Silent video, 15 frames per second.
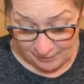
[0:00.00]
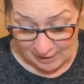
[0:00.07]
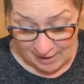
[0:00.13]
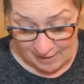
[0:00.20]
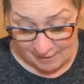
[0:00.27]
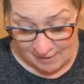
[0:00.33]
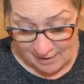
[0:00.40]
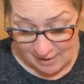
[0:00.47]

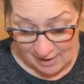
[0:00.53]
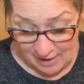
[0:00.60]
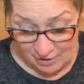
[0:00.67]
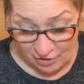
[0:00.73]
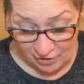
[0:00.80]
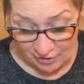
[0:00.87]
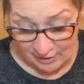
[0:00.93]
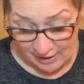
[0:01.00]
and then I
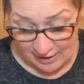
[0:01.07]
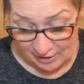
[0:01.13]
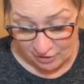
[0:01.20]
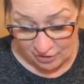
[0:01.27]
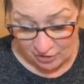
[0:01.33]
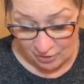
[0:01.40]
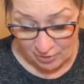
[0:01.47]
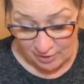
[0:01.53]
just like
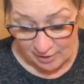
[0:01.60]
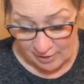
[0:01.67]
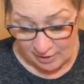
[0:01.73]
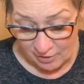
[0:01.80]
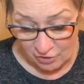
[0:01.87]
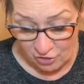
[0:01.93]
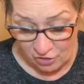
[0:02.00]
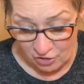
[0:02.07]
to
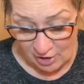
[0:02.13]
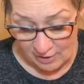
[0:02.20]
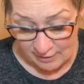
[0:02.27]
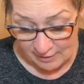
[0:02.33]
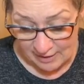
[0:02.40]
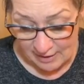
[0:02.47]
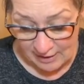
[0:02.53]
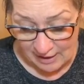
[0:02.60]

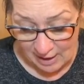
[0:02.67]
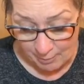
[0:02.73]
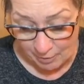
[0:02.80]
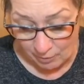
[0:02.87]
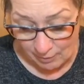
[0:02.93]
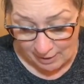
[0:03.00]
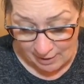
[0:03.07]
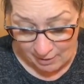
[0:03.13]
gently come
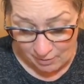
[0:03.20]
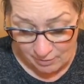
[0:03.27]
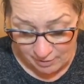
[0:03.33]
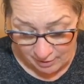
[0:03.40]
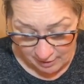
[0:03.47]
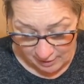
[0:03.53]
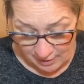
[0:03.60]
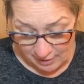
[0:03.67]
around
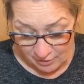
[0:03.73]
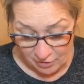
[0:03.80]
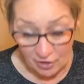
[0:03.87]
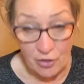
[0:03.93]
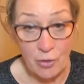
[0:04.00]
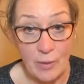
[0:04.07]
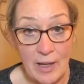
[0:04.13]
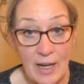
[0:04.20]
to
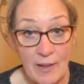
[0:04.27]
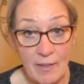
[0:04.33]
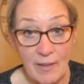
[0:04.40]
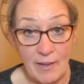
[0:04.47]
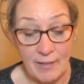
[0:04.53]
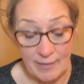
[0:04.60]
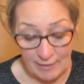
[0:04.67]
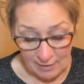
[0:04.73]
create
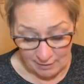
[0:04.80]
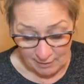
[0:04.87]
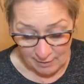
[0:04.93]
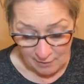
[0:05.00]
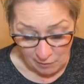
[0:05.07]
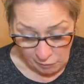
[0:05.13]
this little